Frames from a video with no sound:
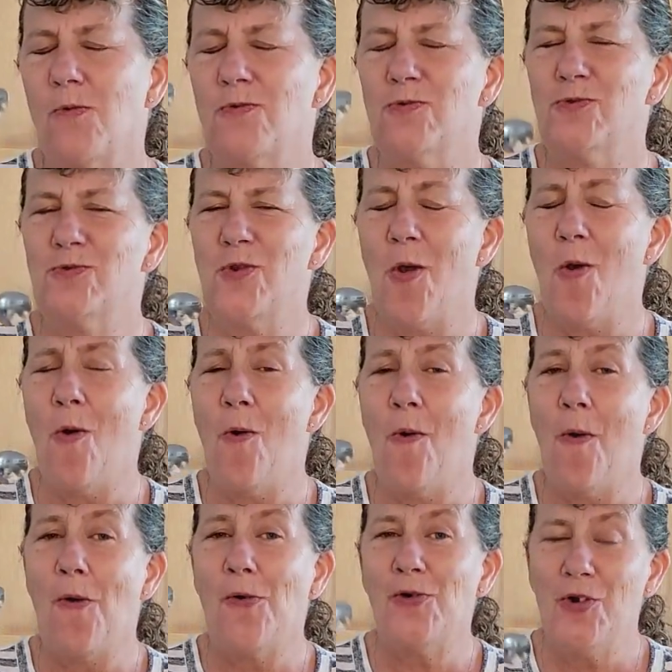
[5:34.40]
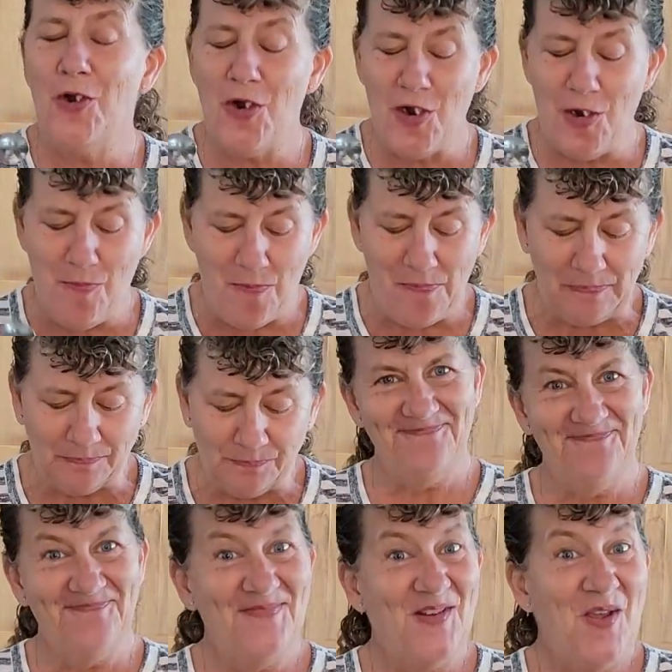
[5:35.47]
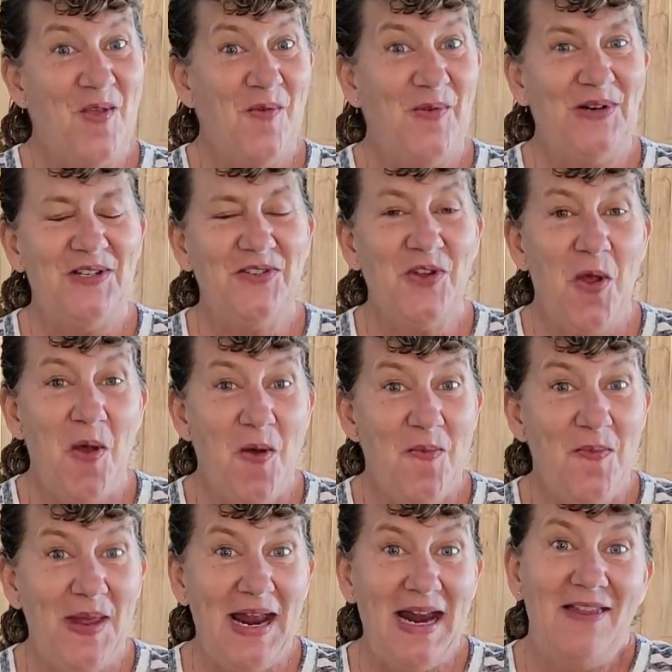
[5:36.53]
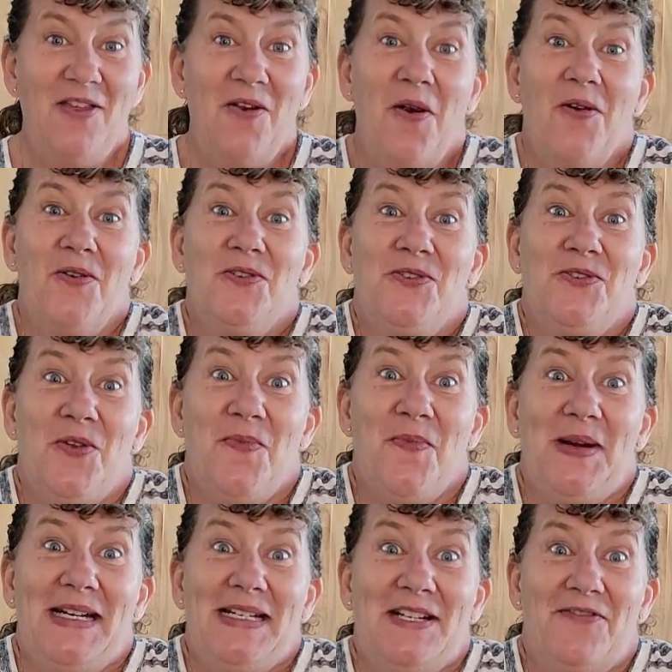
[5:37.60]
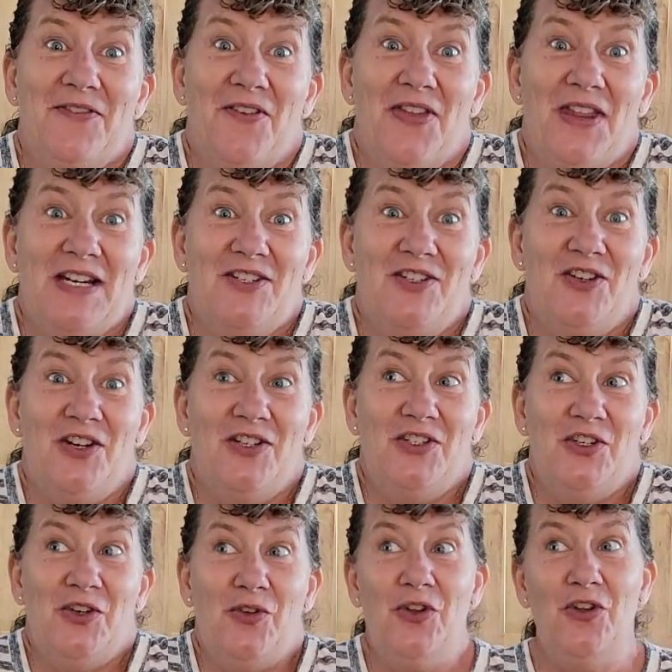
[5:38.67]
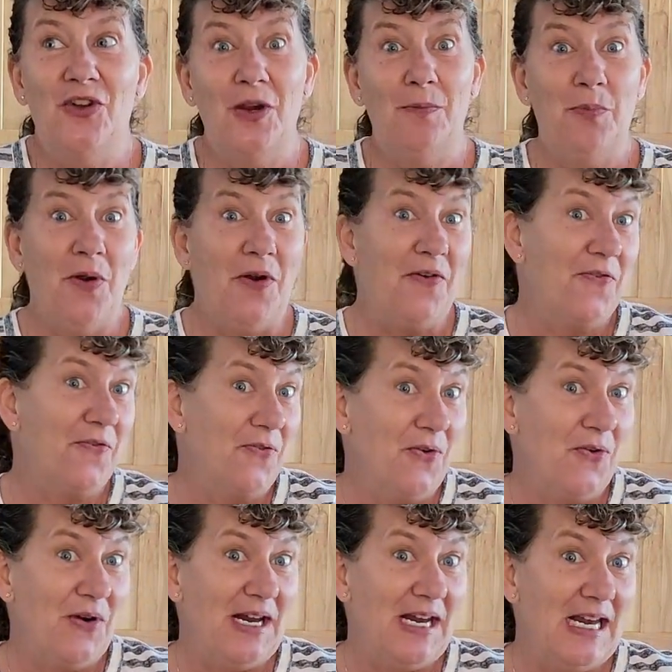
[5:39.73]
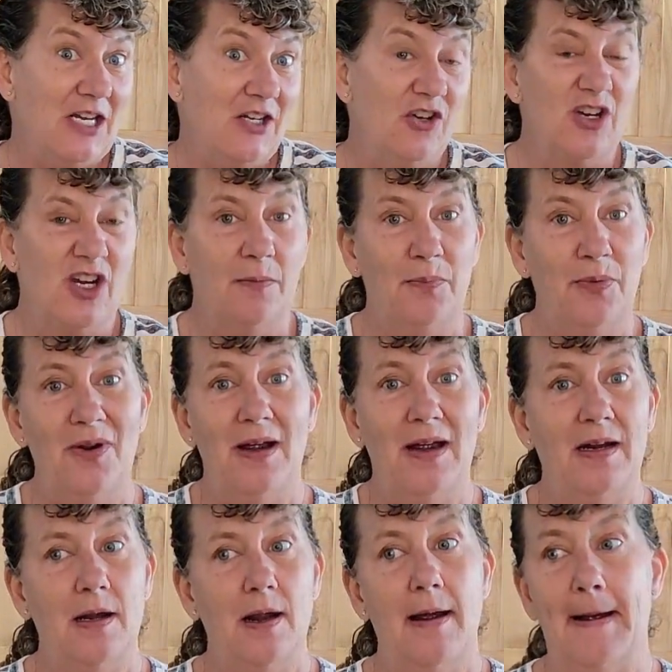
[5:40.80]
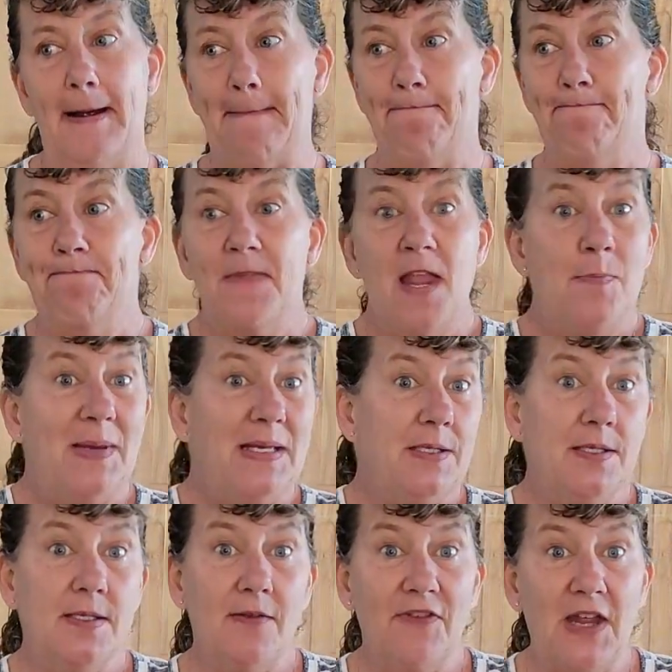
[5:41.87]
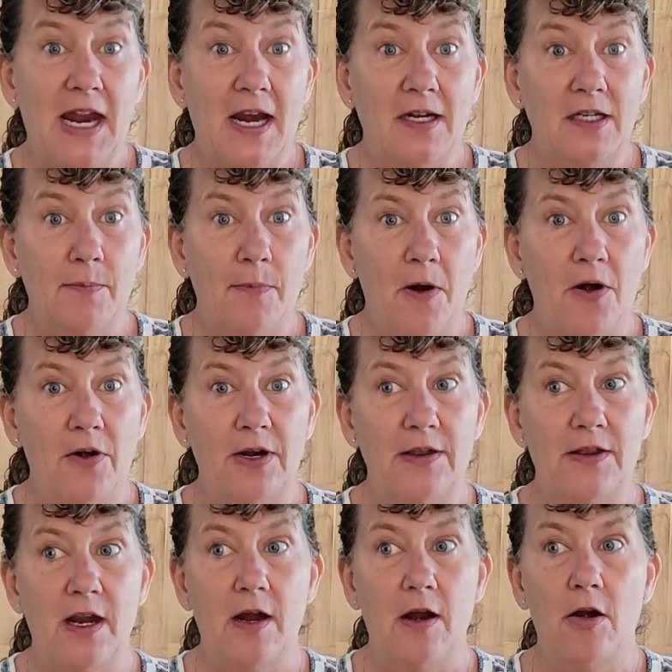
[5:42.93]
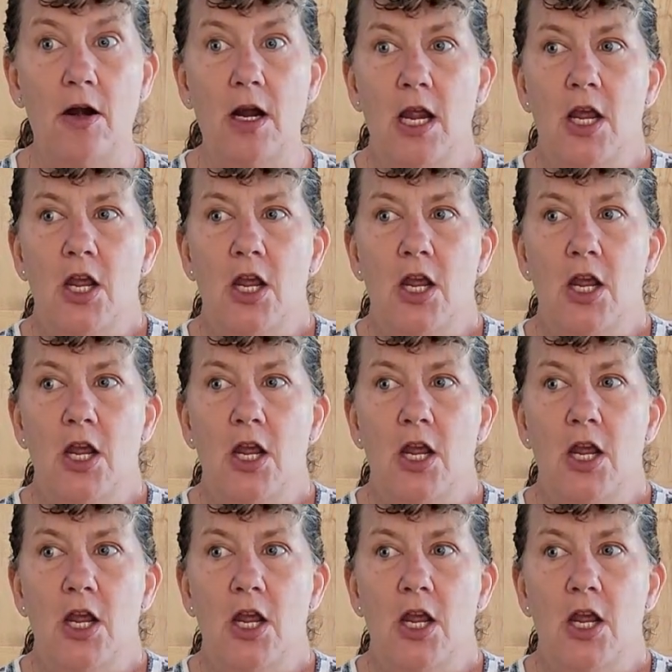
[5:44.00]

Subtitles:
So good. When it's homemade, there are so many different things you could do. You could put fruit in, you could put pieces of candy bar in there.